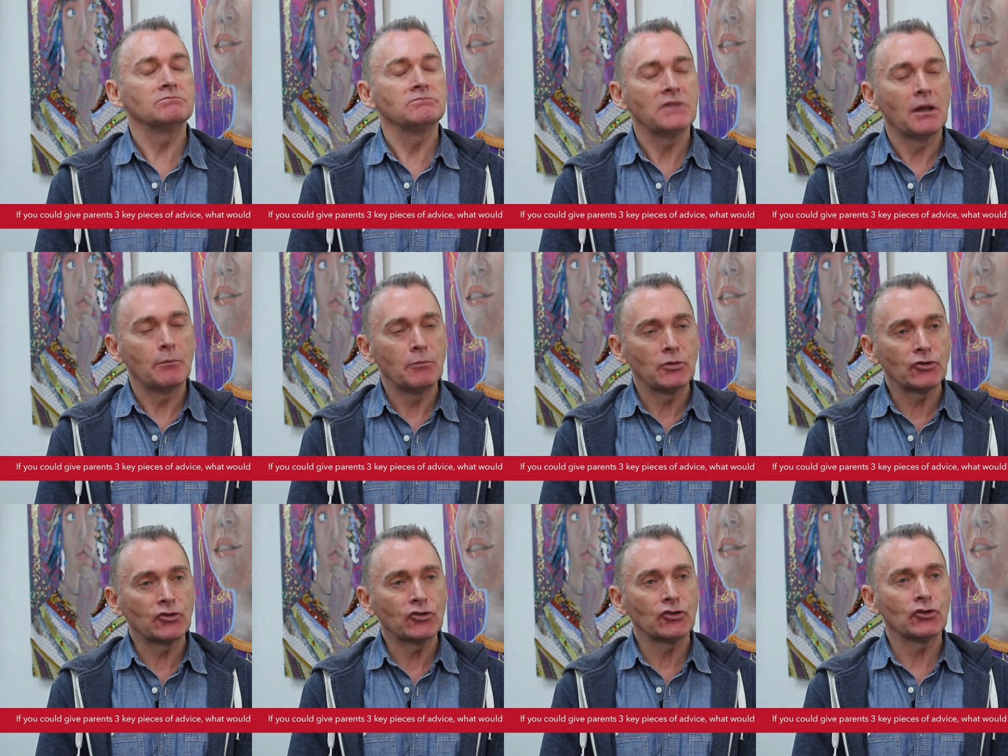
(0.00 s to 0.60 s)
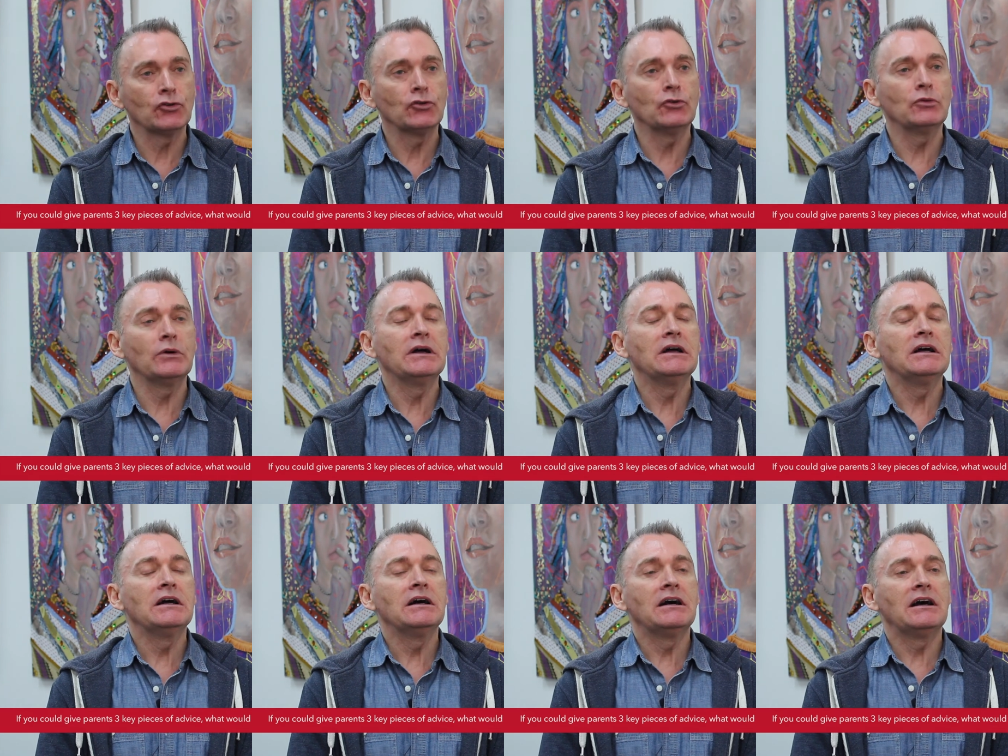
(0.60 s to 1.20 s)
Number two,
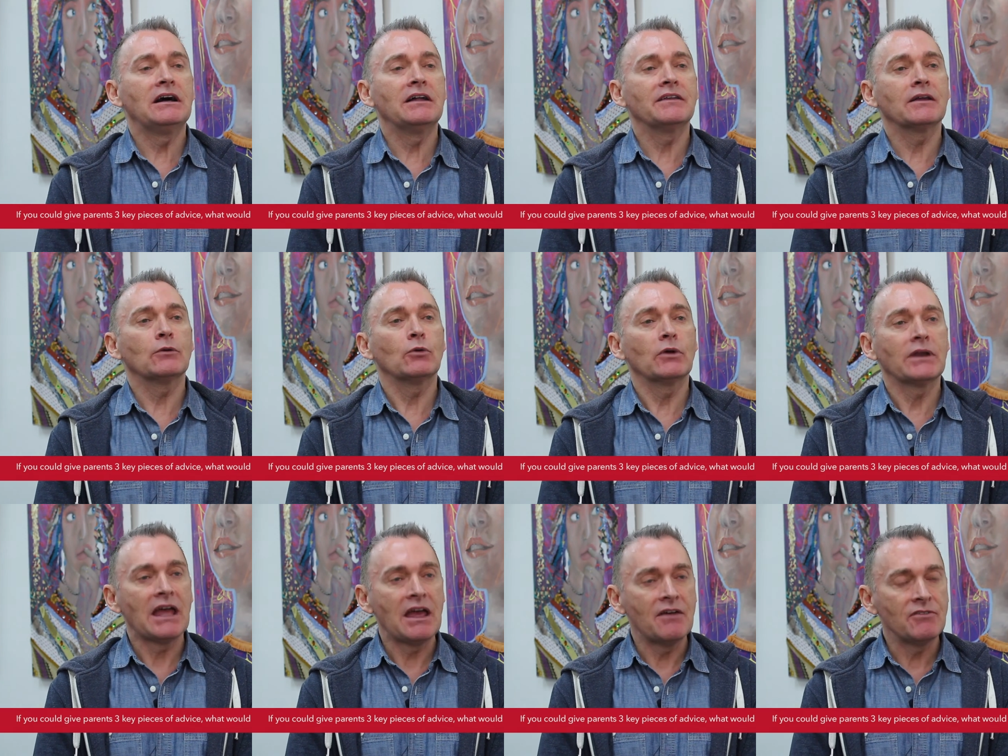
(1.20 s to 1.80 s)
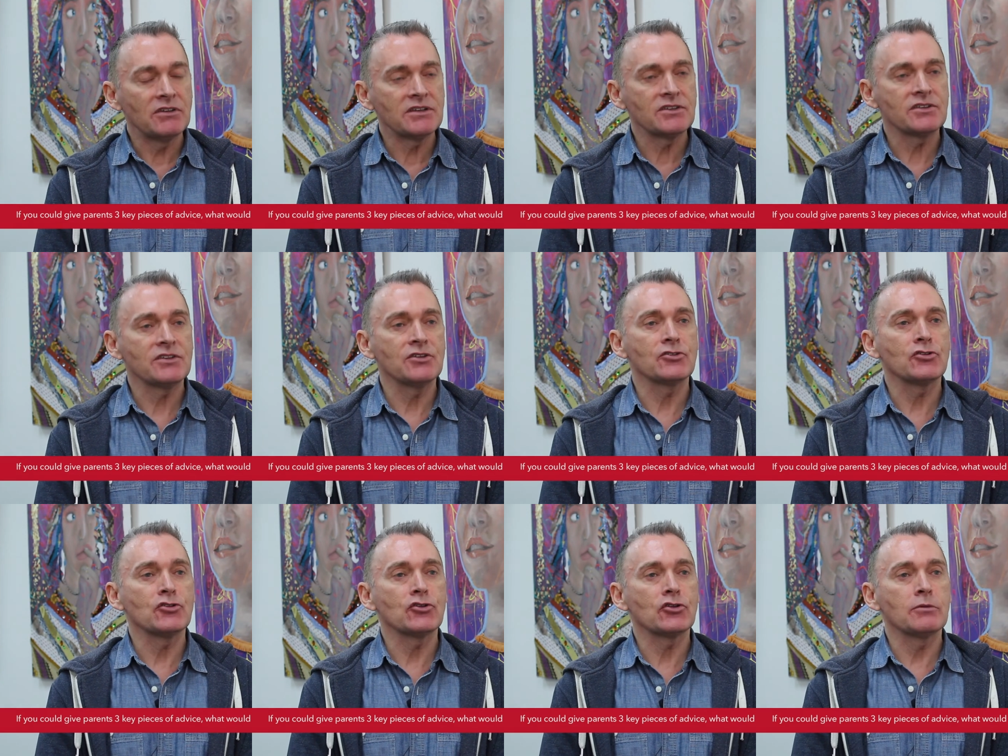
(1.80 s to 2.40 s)
I think whatever
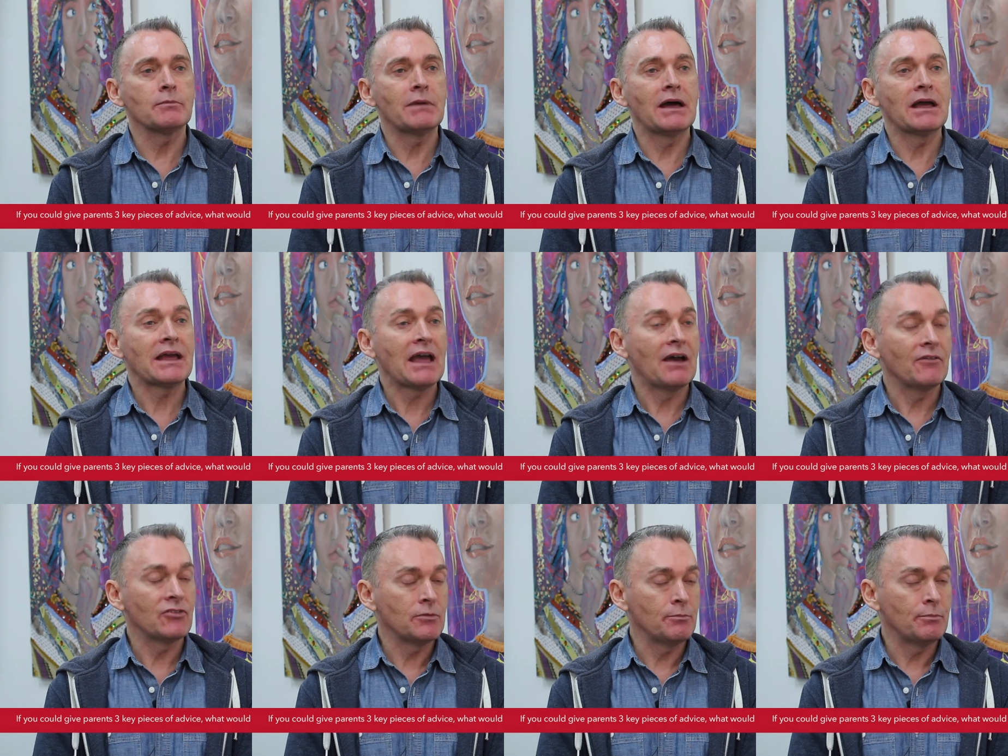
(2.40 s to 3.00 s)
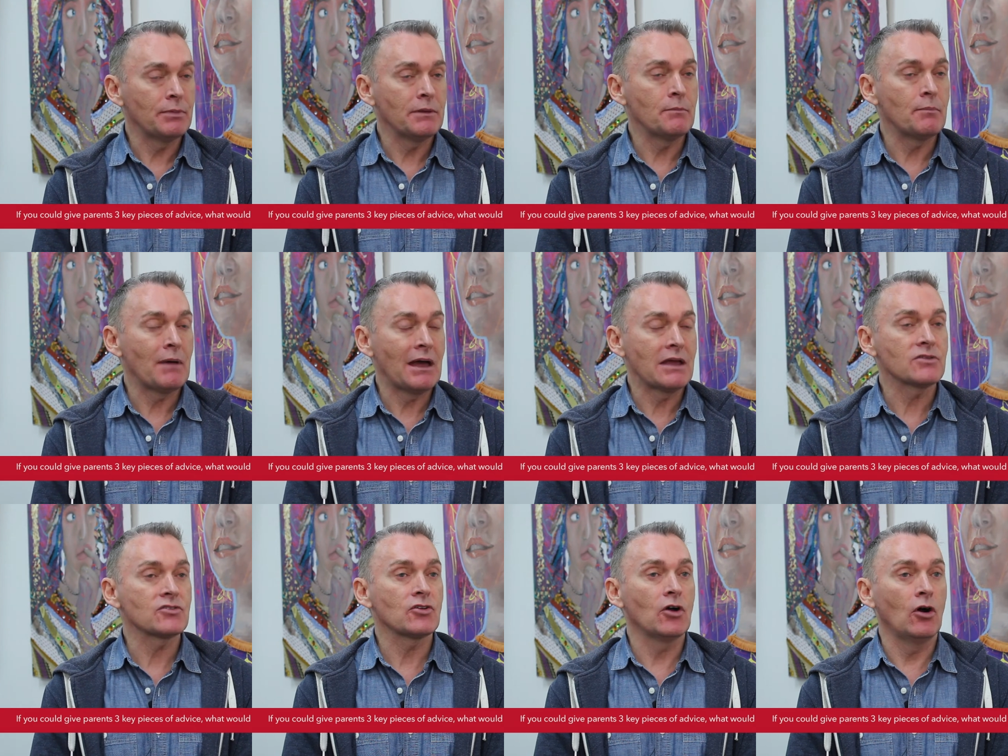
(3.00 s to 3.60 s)
decisions you make have to be
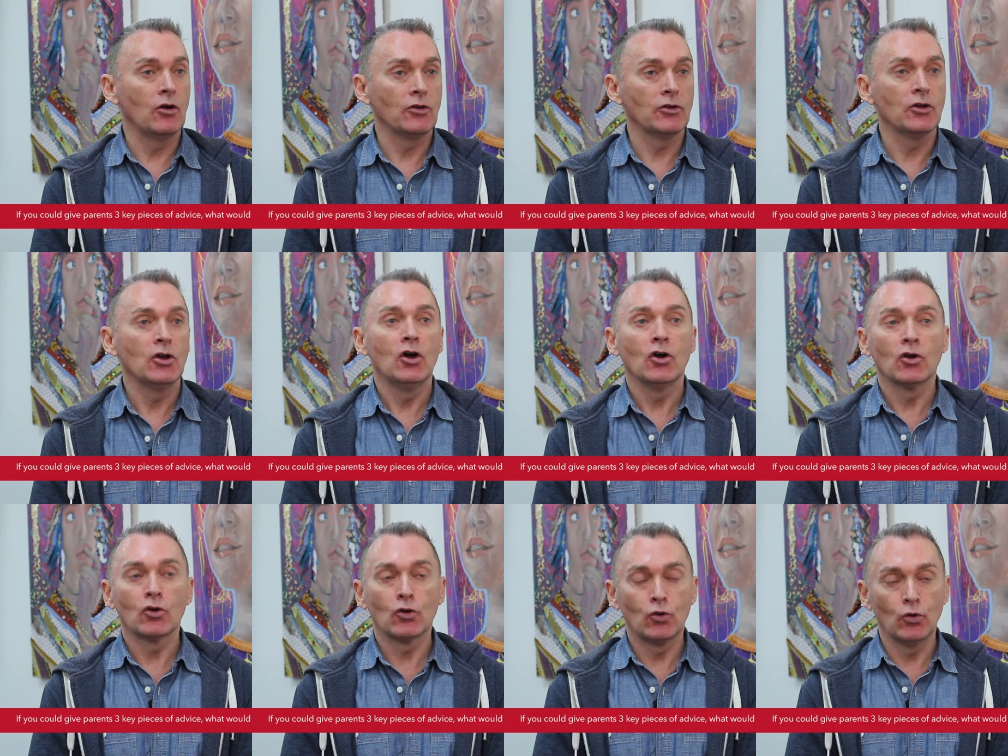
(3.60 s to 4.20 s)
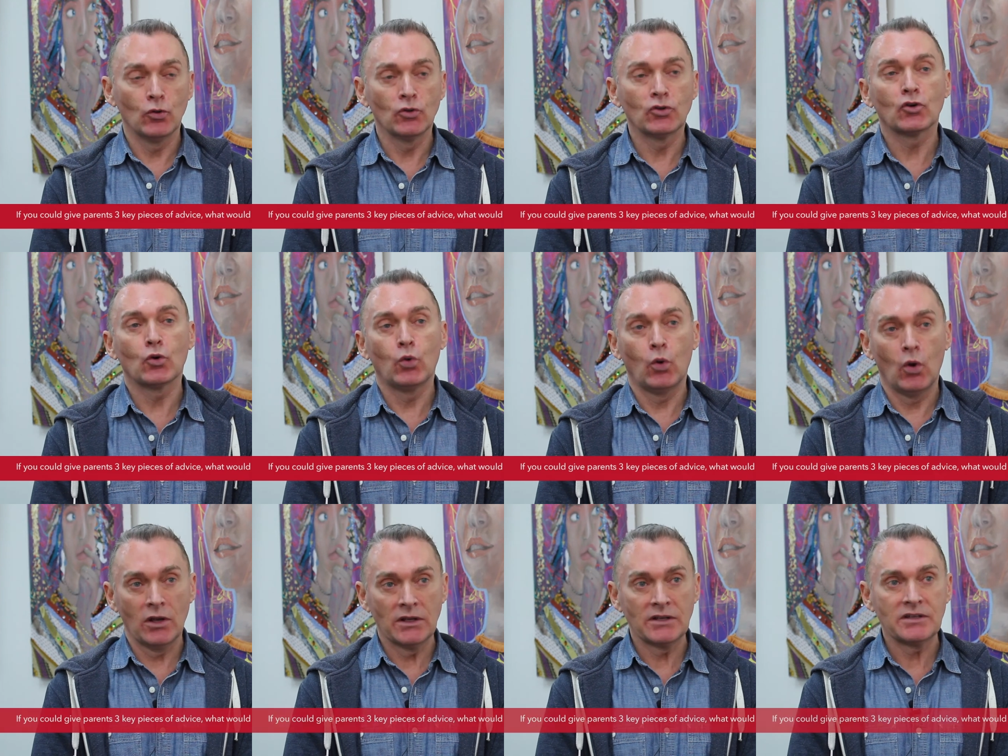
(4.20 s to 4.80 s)
based on good
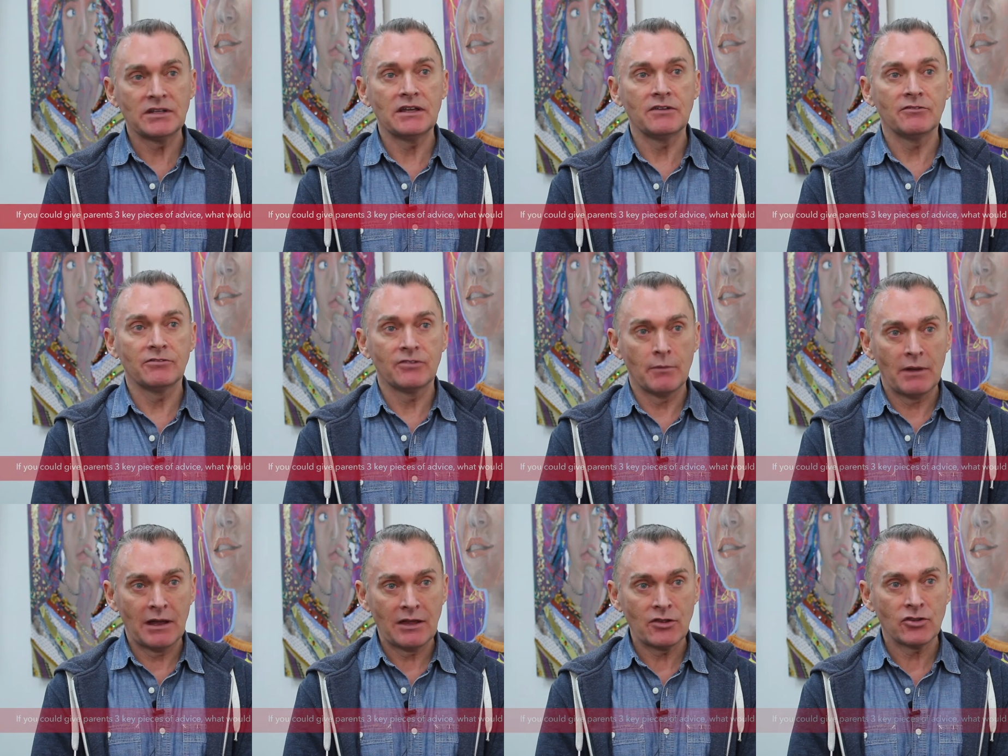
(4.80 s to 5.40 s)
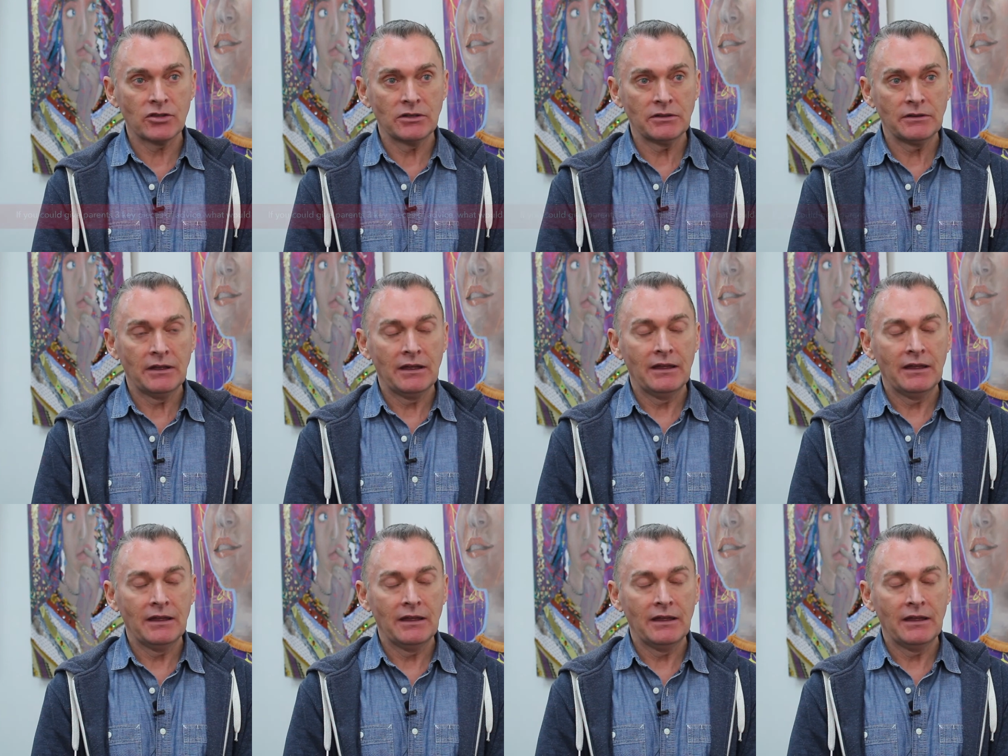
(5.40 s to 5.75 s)
quality information.